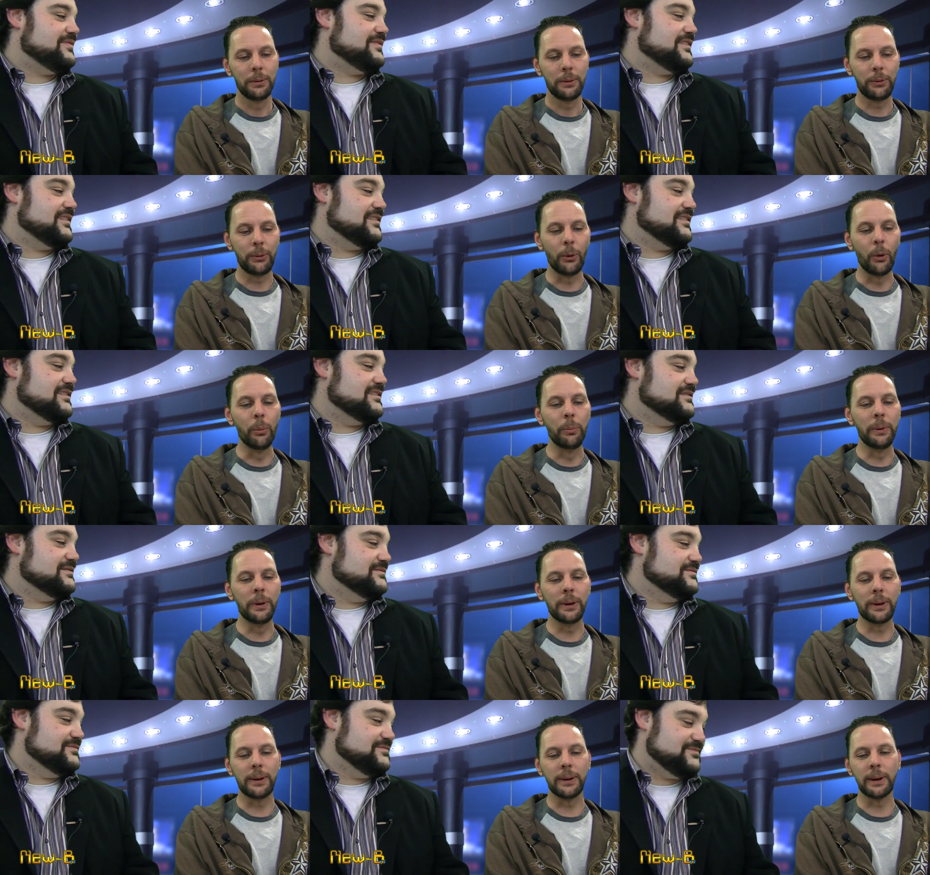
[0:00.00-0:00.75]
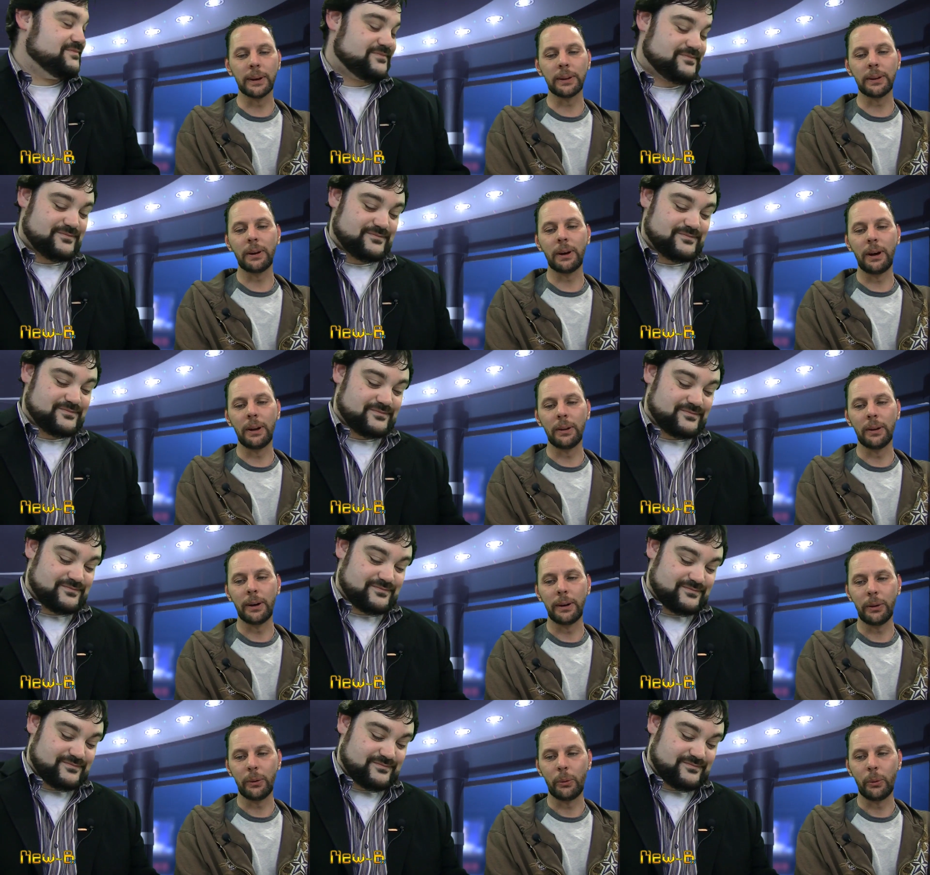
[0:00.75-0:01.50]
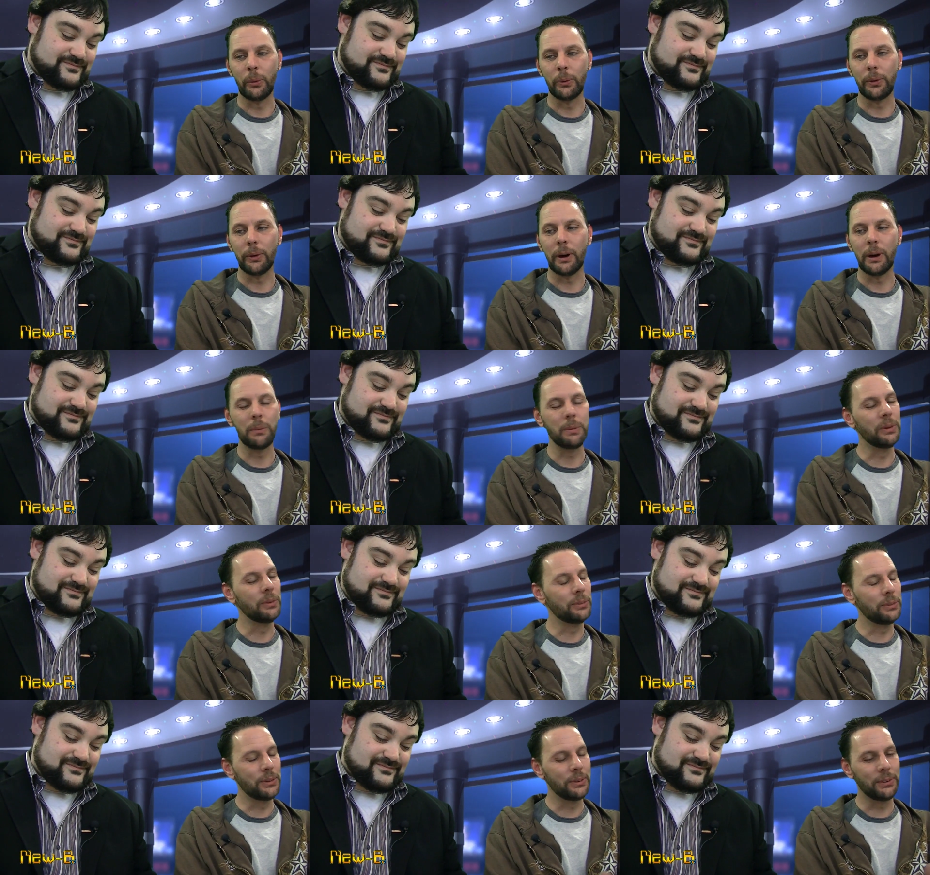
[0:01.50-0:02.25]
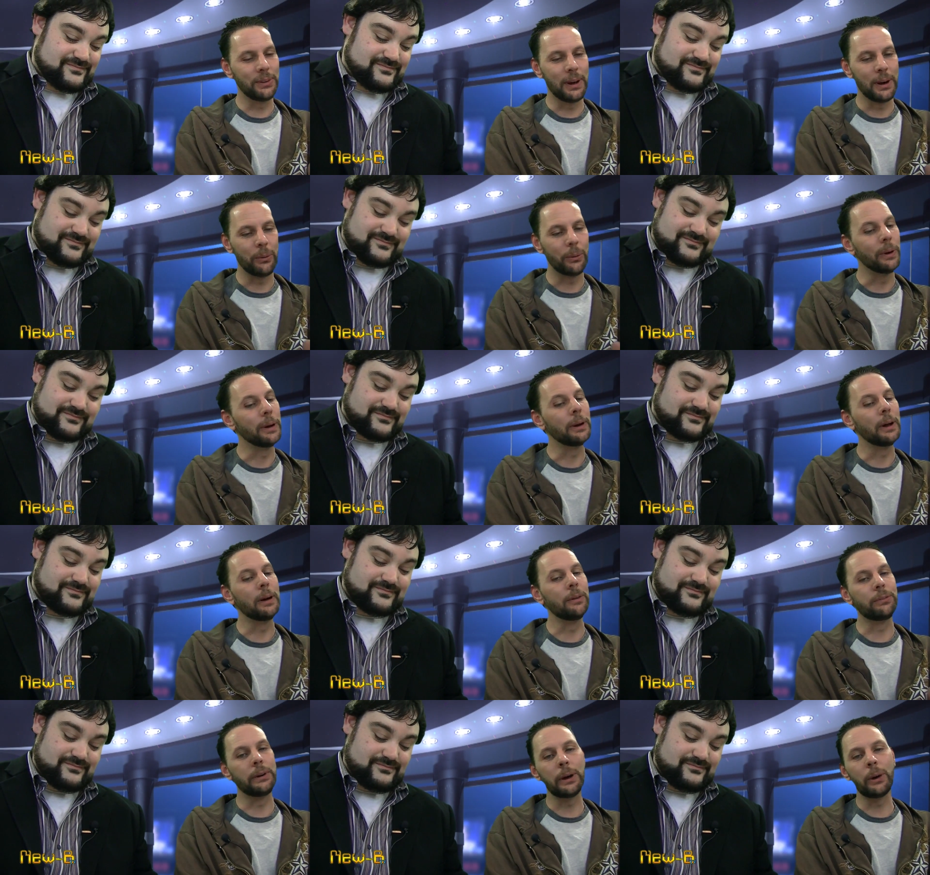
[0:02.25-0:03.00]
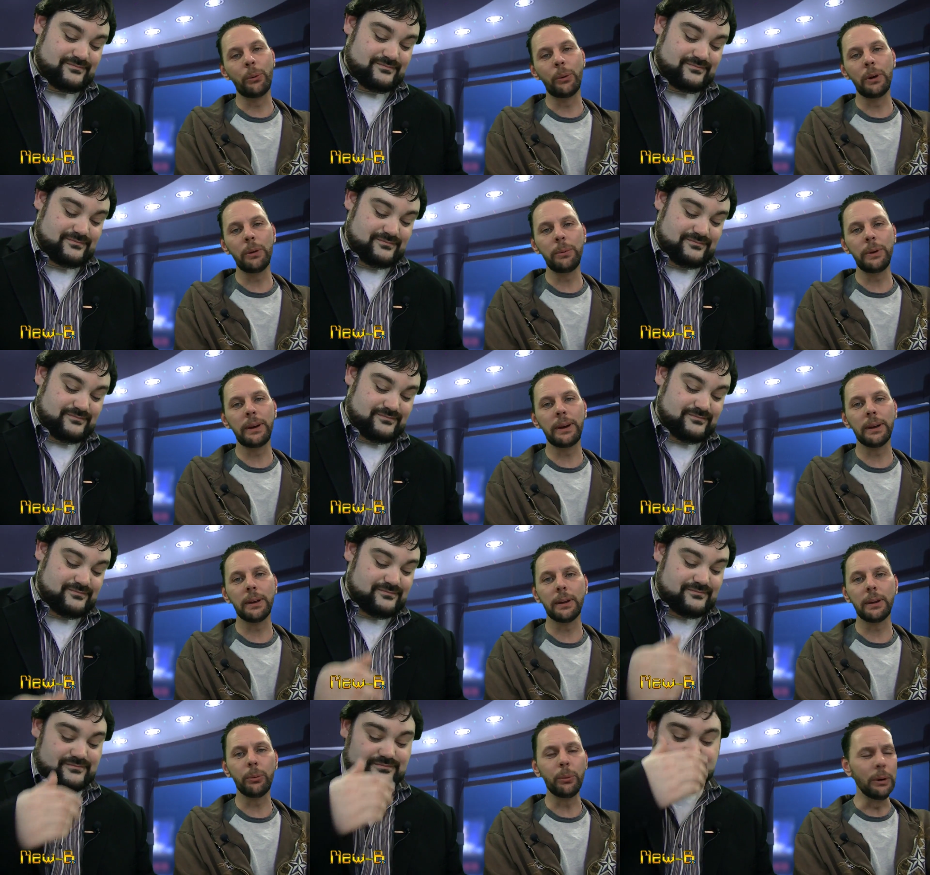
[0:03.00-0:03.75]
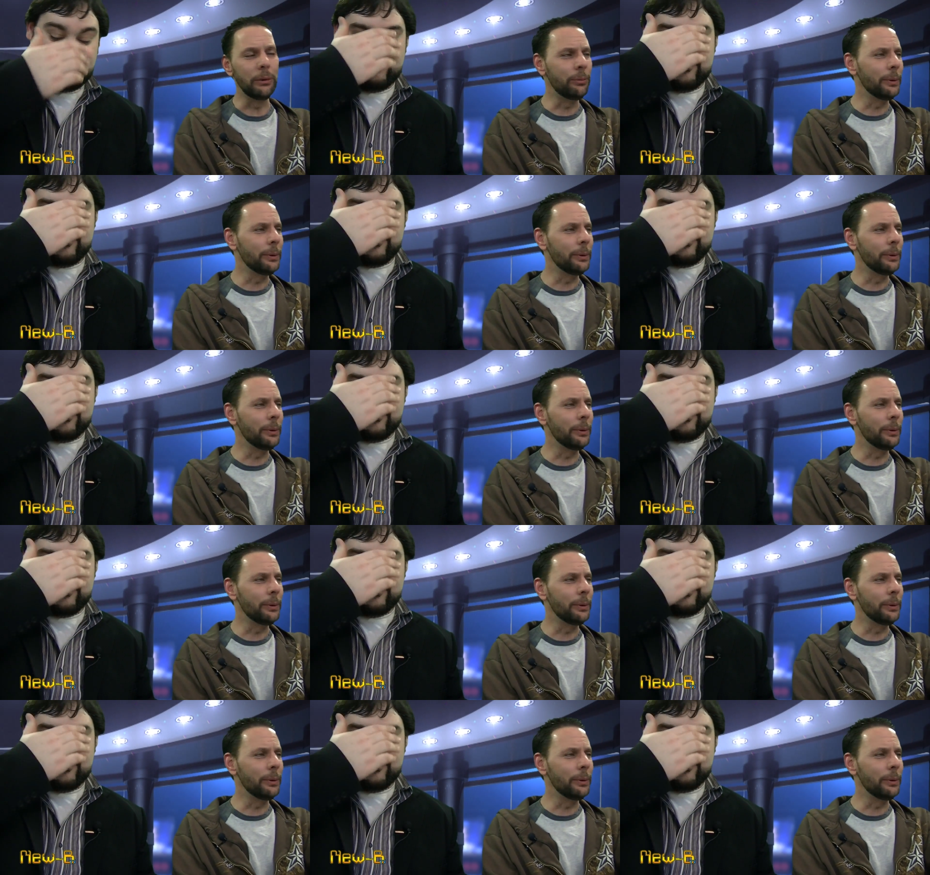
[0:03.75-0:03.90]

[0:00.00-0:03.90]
Speaker 1: This whole being connected online the whole time is just not right. If I don't want to be connected, what